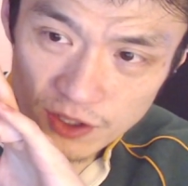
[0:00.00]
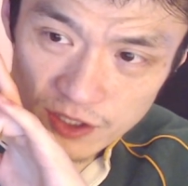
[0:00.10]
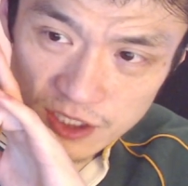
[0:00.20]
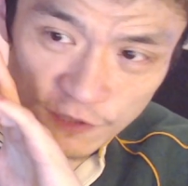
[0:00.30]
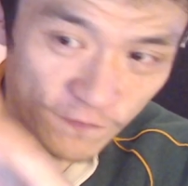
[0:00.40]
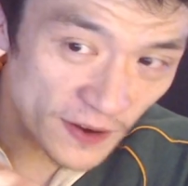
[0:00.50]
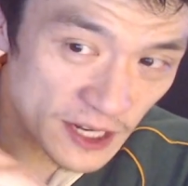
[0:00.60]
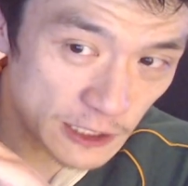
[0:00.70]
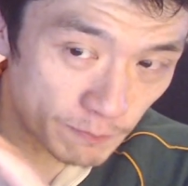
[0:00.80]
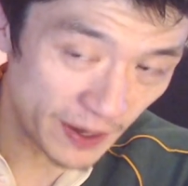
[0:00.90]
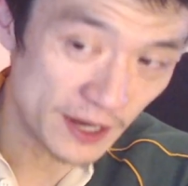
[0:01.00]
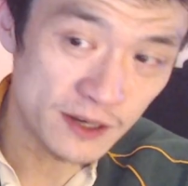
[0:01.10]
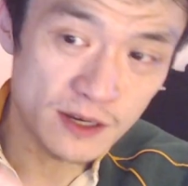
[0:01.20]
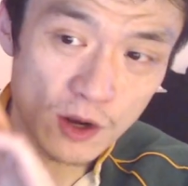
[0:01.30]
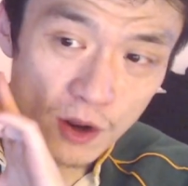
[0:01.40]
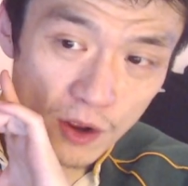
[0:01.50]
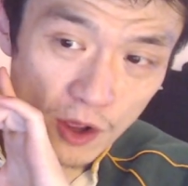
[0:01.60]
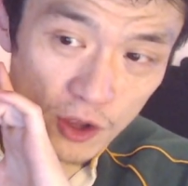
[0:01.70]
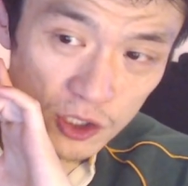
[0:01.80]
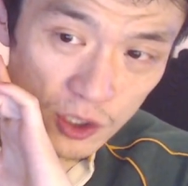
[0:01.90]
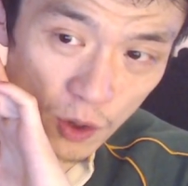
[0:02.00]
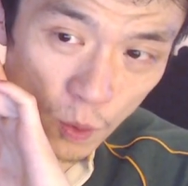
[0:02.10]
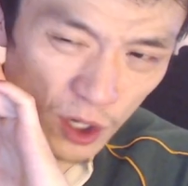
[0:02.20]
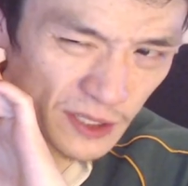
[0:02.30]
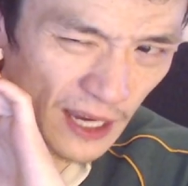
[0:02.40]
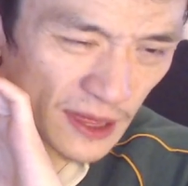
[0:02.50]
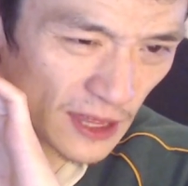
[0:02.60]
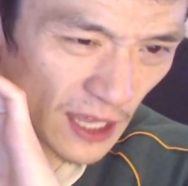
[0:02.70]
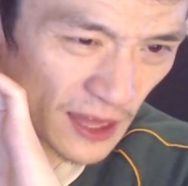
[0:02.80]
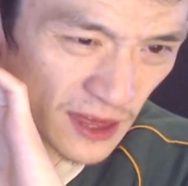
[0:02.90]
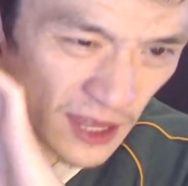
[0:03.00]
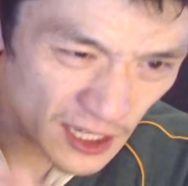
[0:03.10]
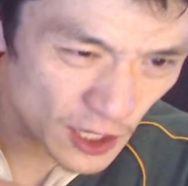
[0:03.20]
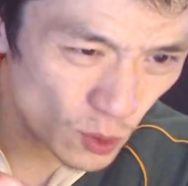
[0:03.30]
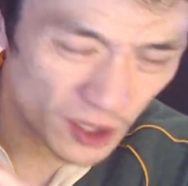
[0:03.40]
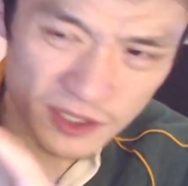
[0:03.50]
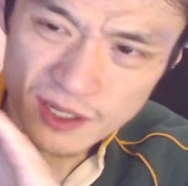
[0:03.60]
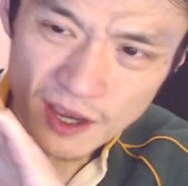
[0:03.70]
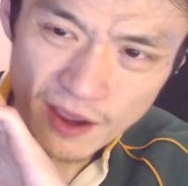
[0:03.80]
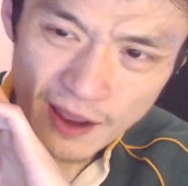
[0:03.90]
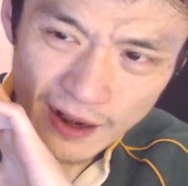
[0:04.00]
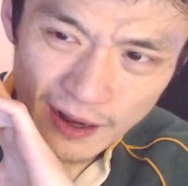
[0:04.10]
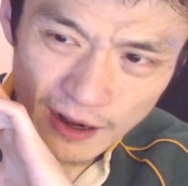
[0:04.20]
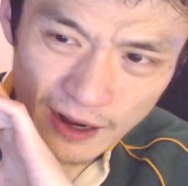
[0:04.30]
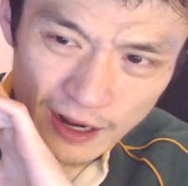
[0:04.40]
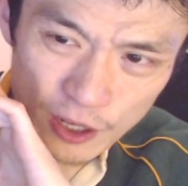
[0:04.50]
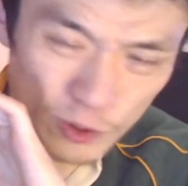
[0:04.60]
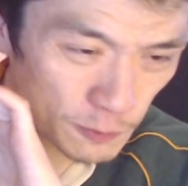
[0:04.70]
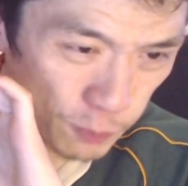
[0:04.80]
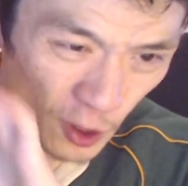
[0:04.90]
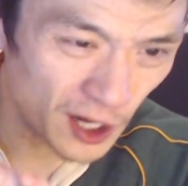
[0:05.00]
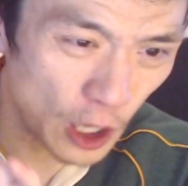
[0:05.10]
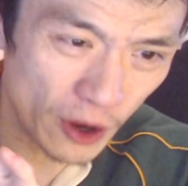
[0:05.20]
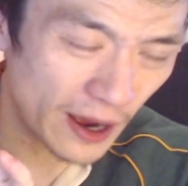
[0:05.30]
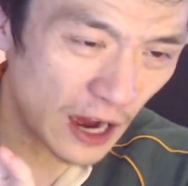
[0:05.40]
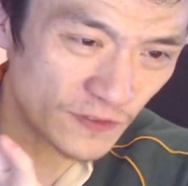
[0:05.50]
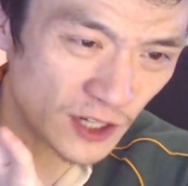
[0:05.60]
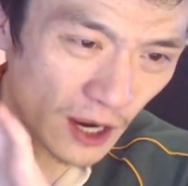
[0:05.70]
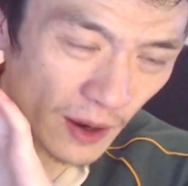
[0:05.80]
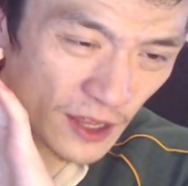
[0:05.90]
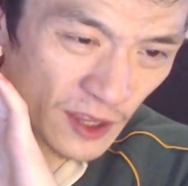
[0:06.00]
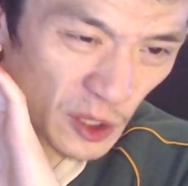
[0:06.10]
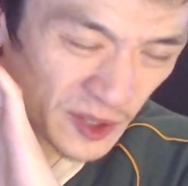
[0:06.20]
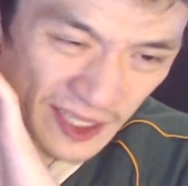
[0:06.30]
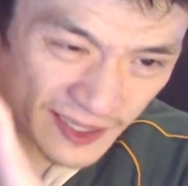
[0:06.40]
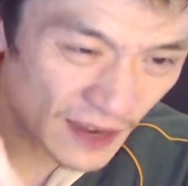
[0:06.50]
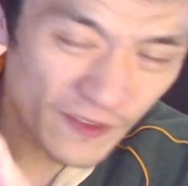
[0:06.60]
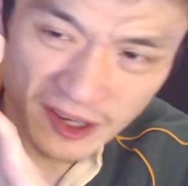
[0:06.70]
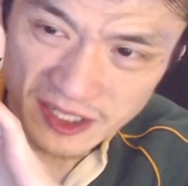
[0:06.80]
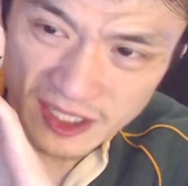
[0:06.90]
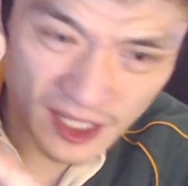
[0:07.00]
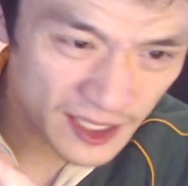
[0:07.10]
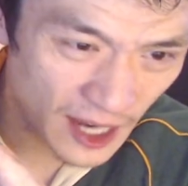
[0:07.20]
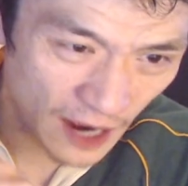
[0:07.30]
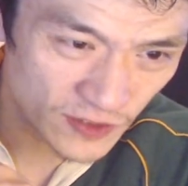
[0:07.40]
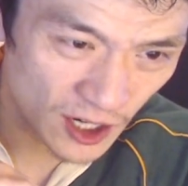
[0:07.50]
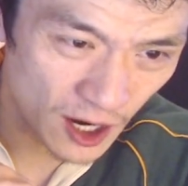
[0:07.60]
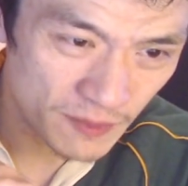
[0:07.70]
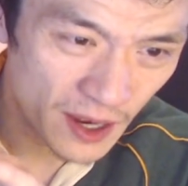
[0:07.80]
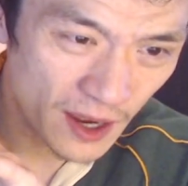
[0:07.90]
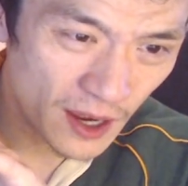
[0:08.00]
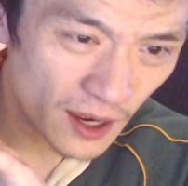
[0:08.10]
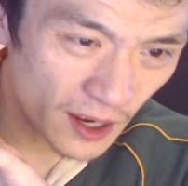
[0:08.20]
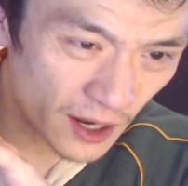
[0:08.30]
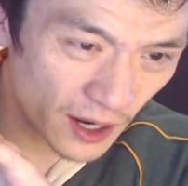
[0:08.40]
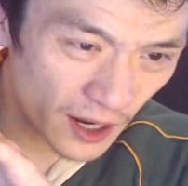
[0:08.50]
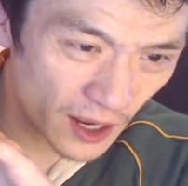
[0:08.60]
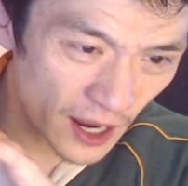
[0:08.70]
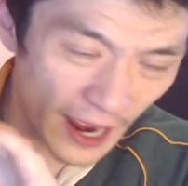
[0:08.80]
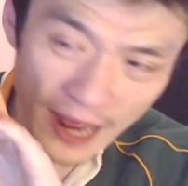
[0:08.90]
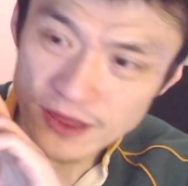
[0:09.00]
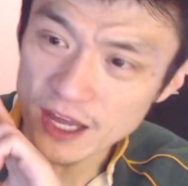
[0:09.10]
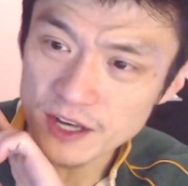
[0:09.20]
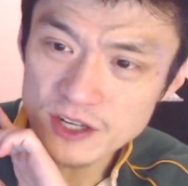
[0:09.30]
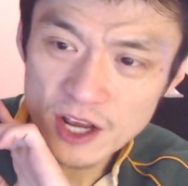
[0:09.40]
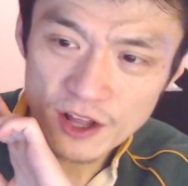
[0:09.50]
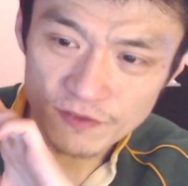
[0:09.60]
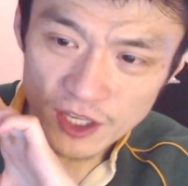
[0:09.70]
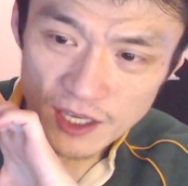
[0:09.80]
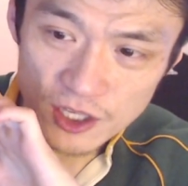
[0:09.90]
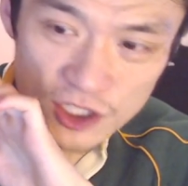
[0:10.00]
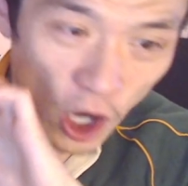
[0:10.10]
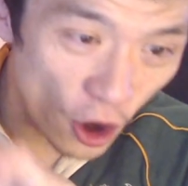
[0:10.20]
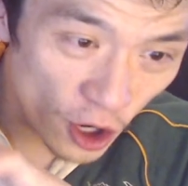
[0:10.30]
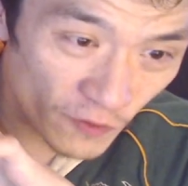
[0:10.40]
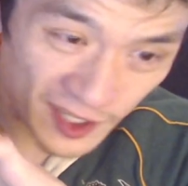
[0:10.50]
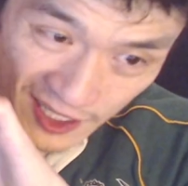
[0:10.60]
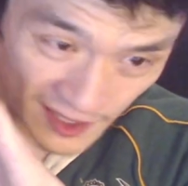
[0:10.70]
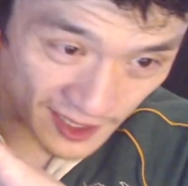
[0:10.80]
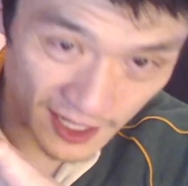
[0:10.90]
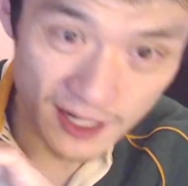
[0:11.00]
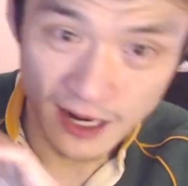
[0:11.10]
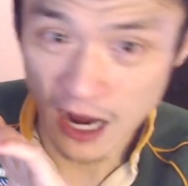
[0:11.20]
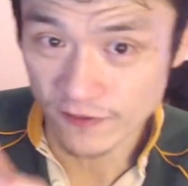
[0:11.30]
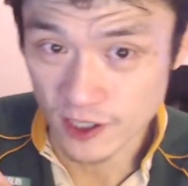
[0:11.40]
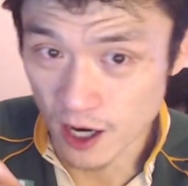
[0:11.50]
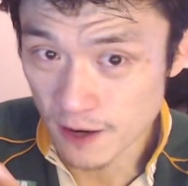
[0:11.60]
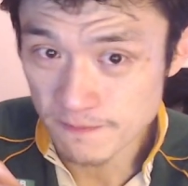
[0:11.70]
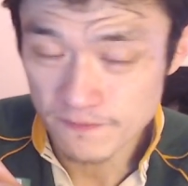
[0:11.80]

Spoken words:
defenders beaten was I think it was pretty low at halftime. I think there was 7 and 6 at halftime, and then the turnovers conceded at halftime.